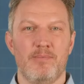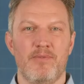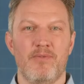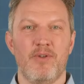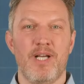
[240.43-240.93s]

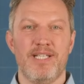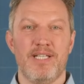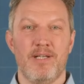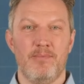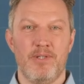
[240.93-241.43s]
before
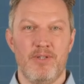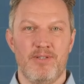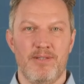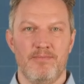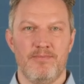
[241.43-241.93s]
hitting
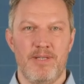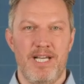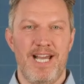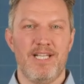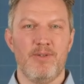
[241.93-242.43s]
compute.
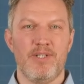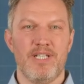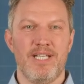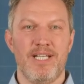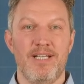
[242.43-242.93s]

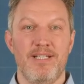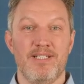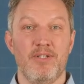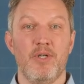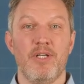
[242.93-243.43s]
Accuracy here
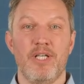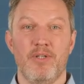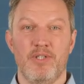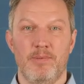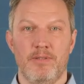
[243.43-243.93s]
is
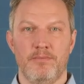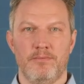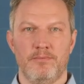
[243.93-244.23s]
non-negotiable.